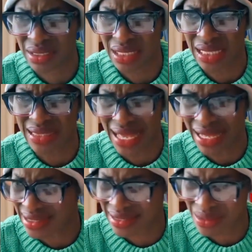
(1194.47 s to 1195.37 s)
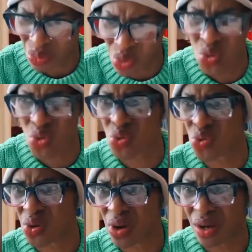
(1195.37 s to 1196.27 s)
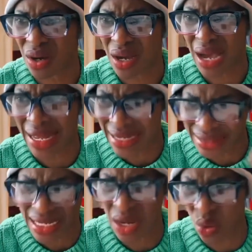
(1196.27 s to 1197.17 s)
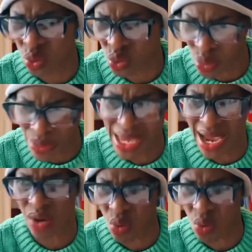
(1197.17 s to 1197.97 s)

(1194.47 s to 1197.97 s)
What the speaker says: that Mungu anataka kutumia kwa